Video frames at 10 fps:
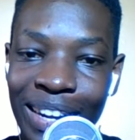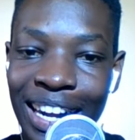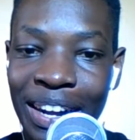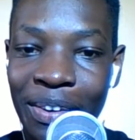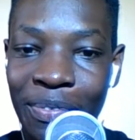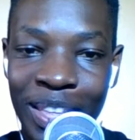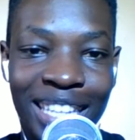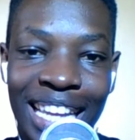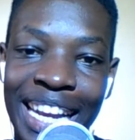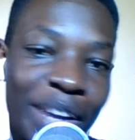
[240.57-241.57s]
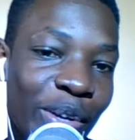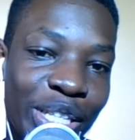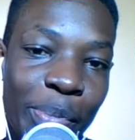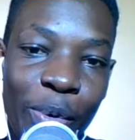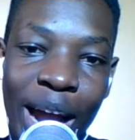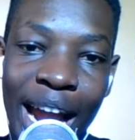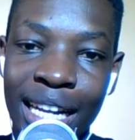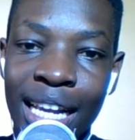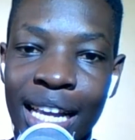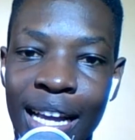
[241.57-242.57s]
uh, things are negotiable, right?
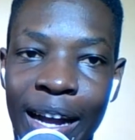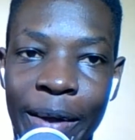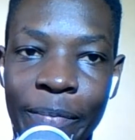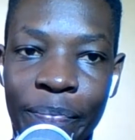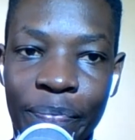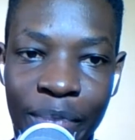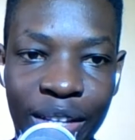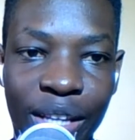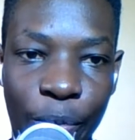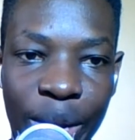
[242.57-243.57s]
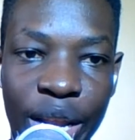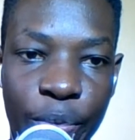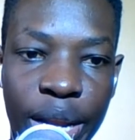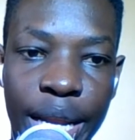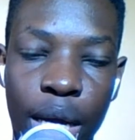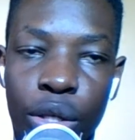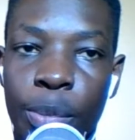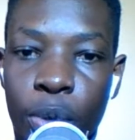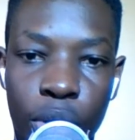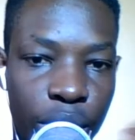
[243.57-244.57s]
Um, things are really, really
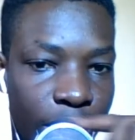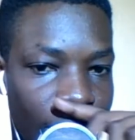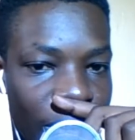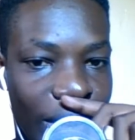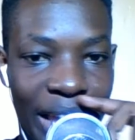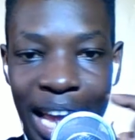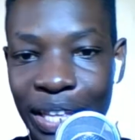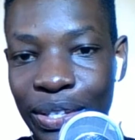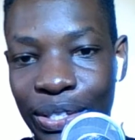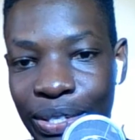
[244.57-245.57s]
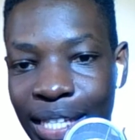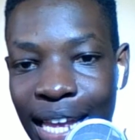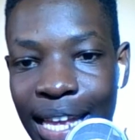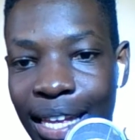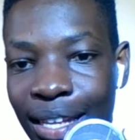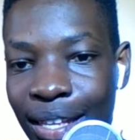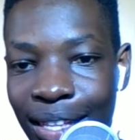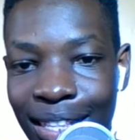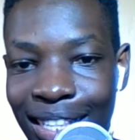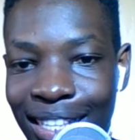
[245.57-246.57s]
negotiable because, you know, I, I used to say,
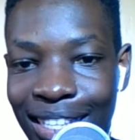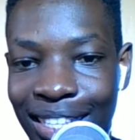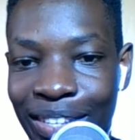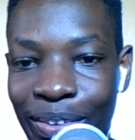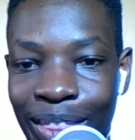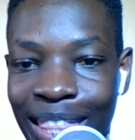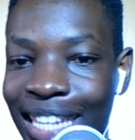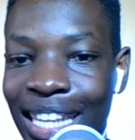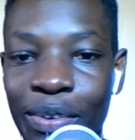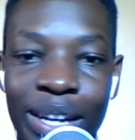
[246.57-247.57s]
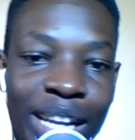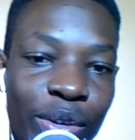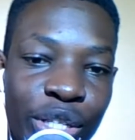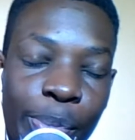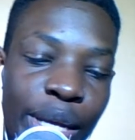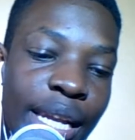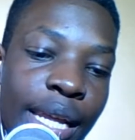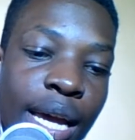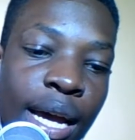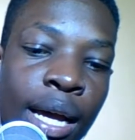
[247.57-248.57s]
you know, things are not negotiable in
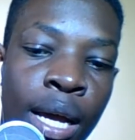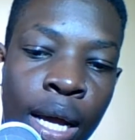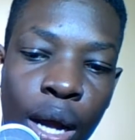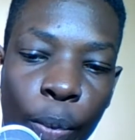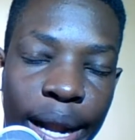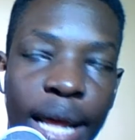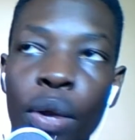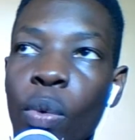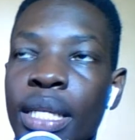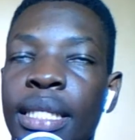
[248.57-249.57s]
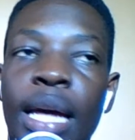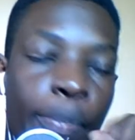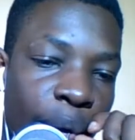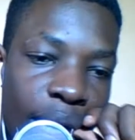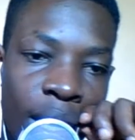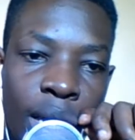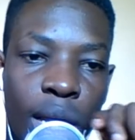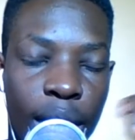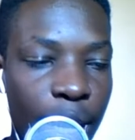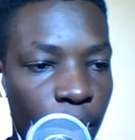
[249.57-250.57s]
here when Leno was there. But
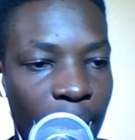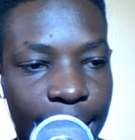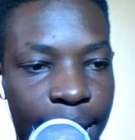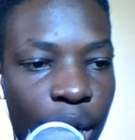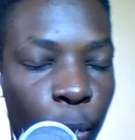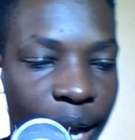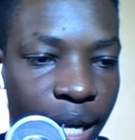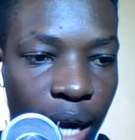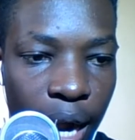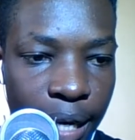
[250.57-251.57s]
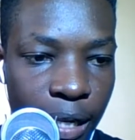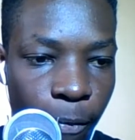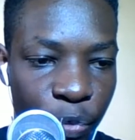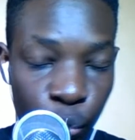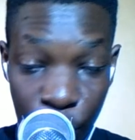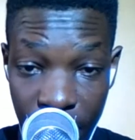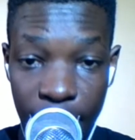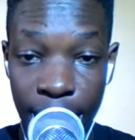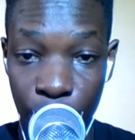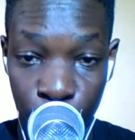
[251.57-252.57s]
Leno has a red card, three, uh,
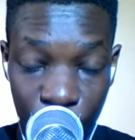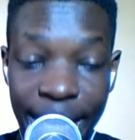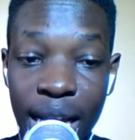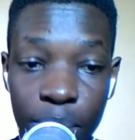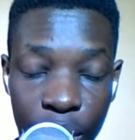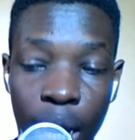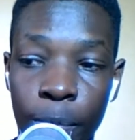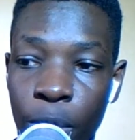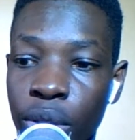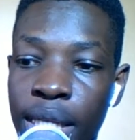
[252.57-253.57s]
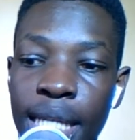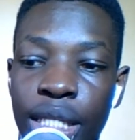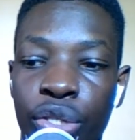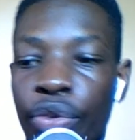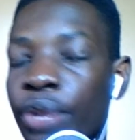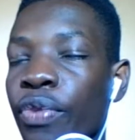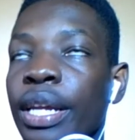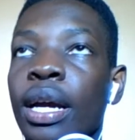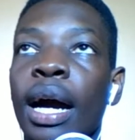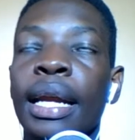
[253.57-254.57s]
three games out because he has a straight
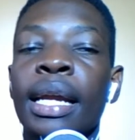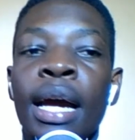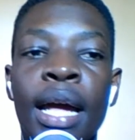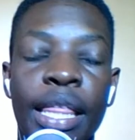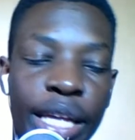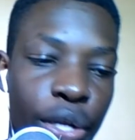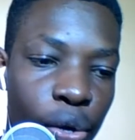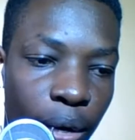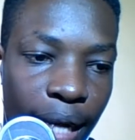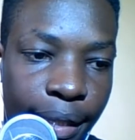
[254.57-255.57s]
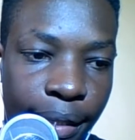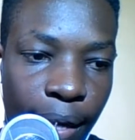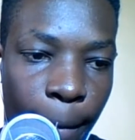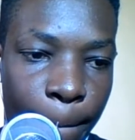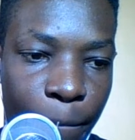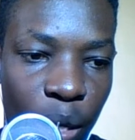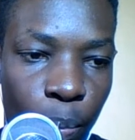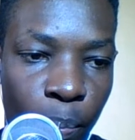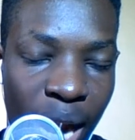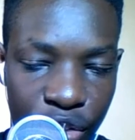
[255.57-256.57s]
red card. Then you look at um,
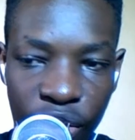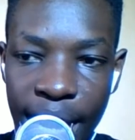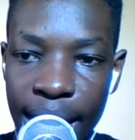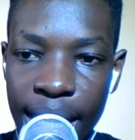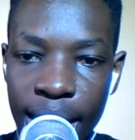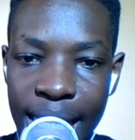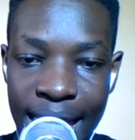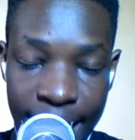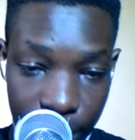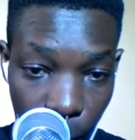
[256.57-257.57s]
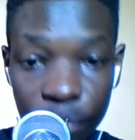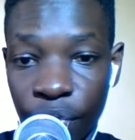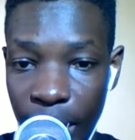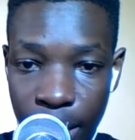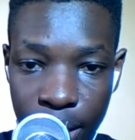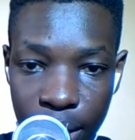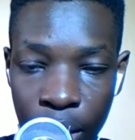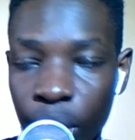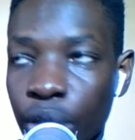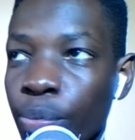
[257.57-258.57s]
Matt Ryan is non-fit,
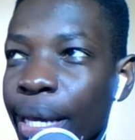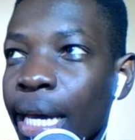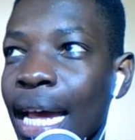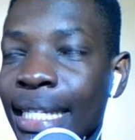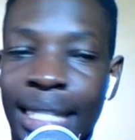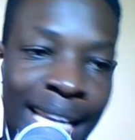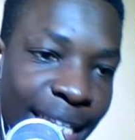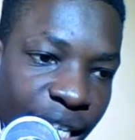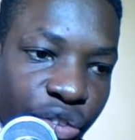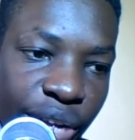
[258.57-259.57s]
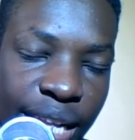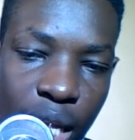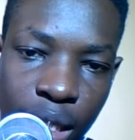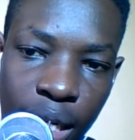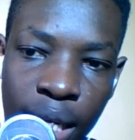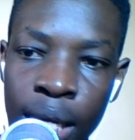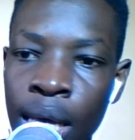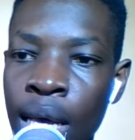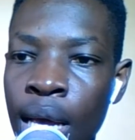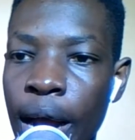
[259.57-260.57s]
according to Mikel Arteta. He didn't train yesterday,
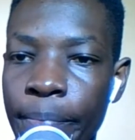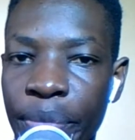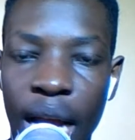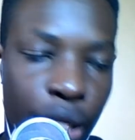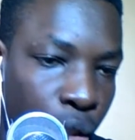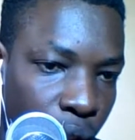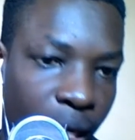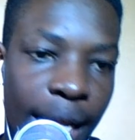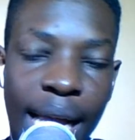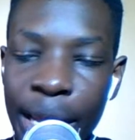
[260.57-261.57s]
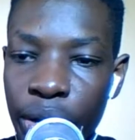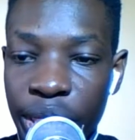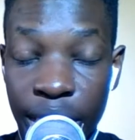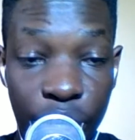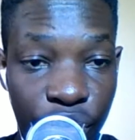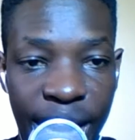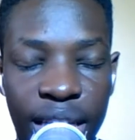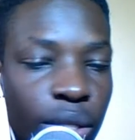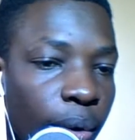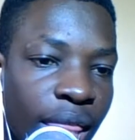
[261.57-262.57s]
um, and today I don't think he trained,
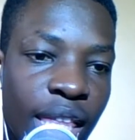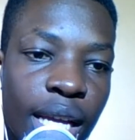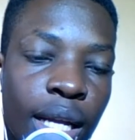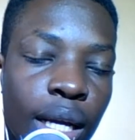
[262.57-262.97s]
so I think